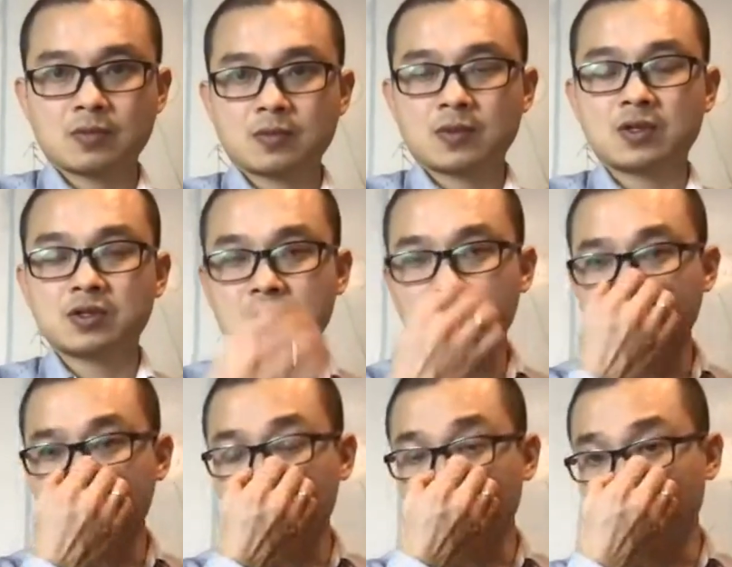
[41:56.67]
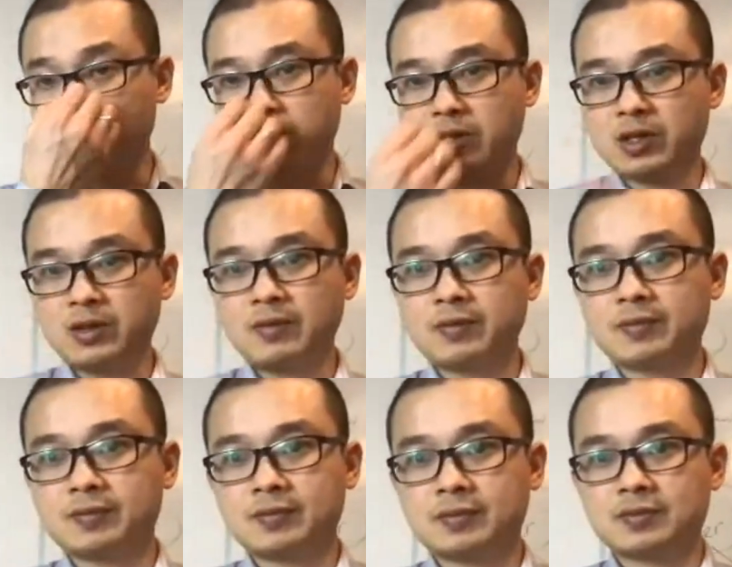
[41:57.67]
You see the symbol here?
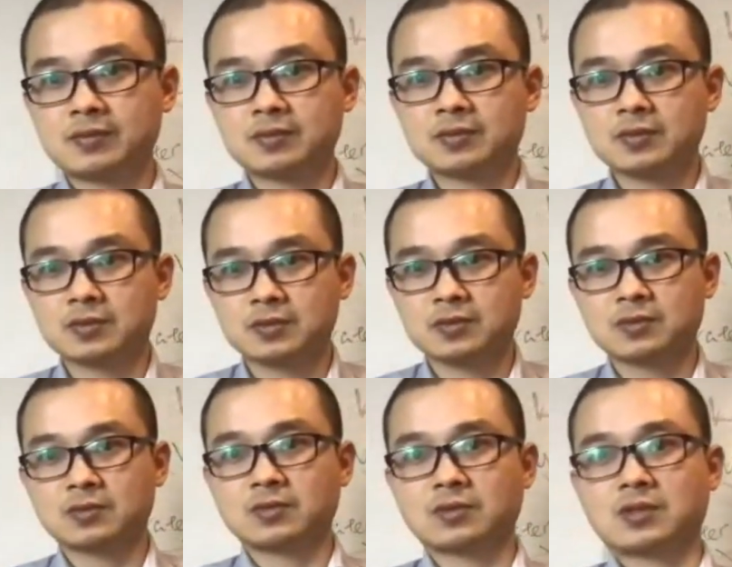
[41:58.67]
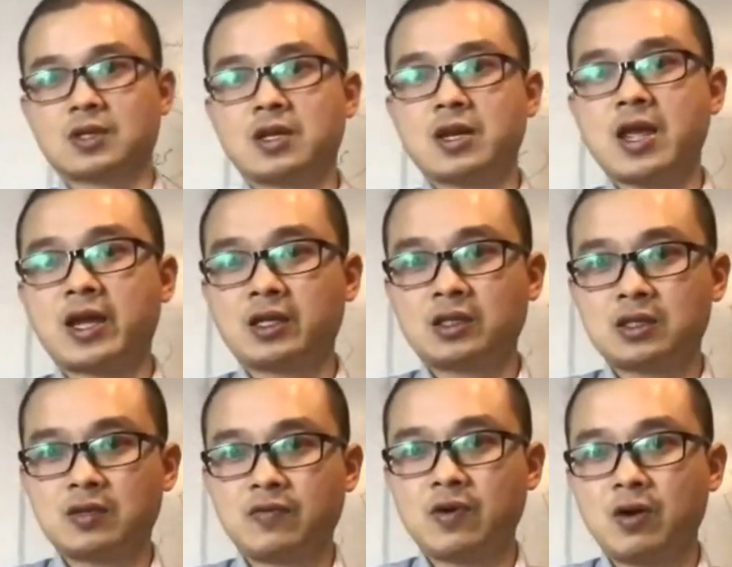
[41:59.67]
The
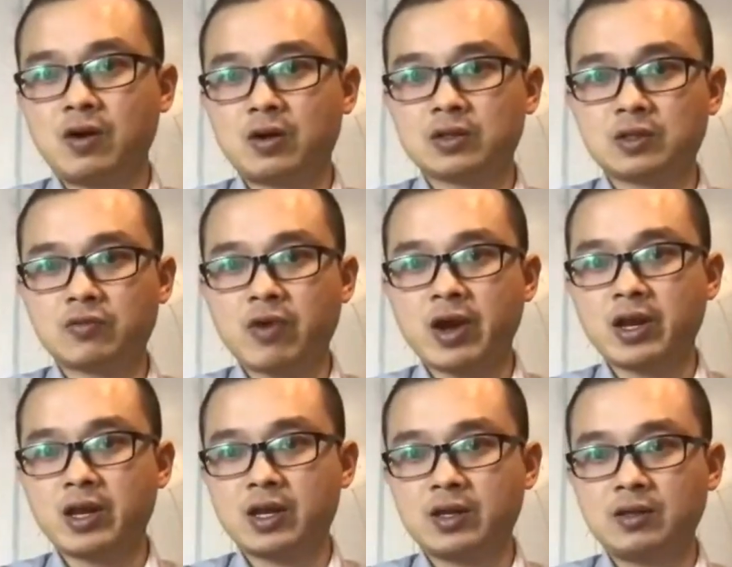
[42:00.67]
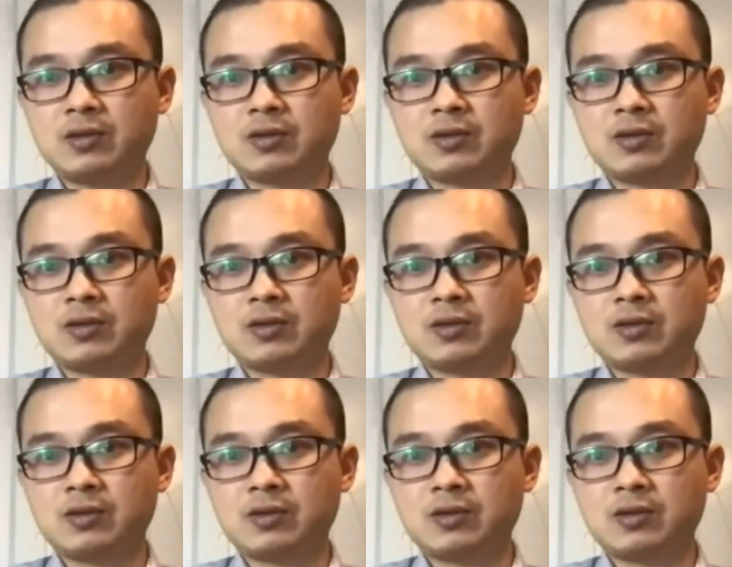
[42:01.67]
negative on the right hand,